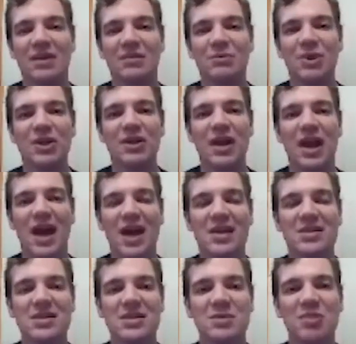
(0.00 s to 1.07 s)
But
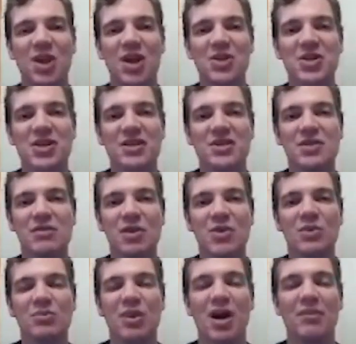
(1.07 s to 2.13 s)
as these blockchains grow
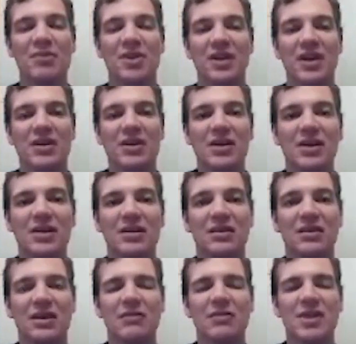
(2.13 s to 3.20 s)
in popularity,
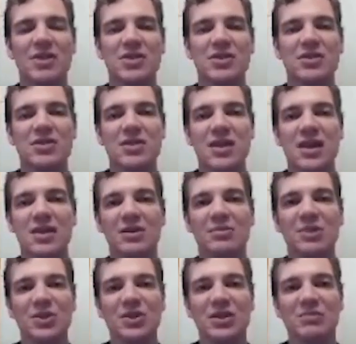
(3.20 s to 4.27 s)
they reach their
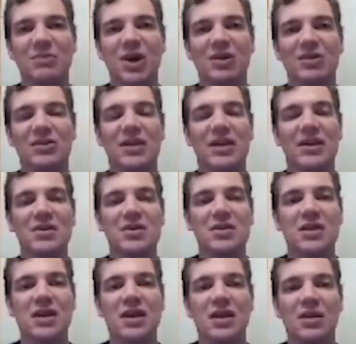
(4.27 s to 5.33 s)
scalability bottlenecks
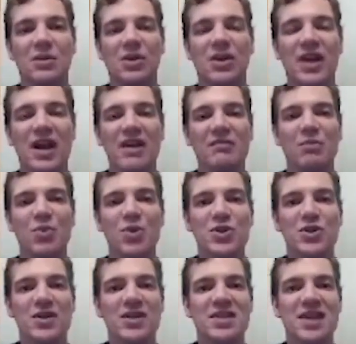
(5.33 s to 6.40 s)
where they have more
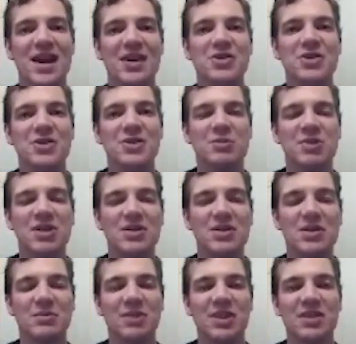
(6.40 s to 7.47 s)
transactions being
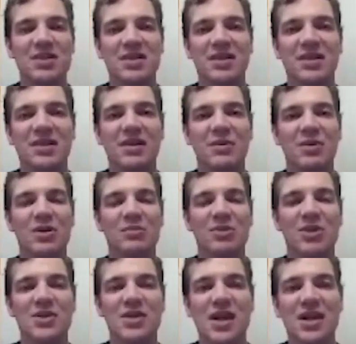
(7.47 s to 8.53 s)
submitted to the network
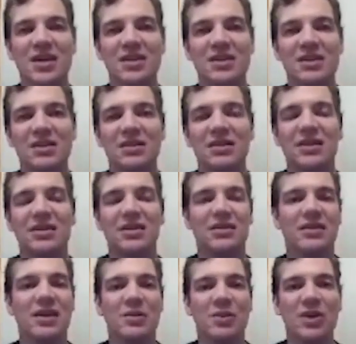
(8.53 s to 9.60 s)
per second than the
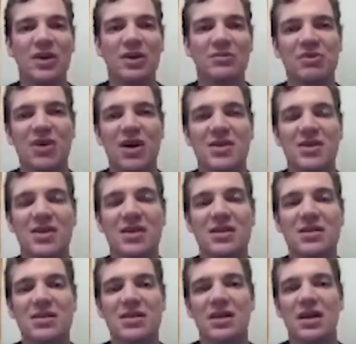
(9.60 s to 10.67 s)
network can
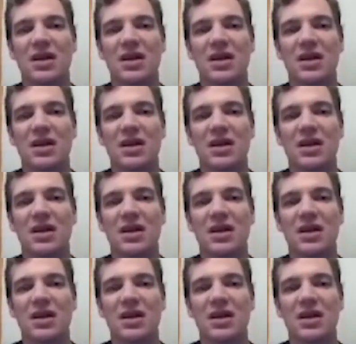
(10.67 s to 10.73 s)
process,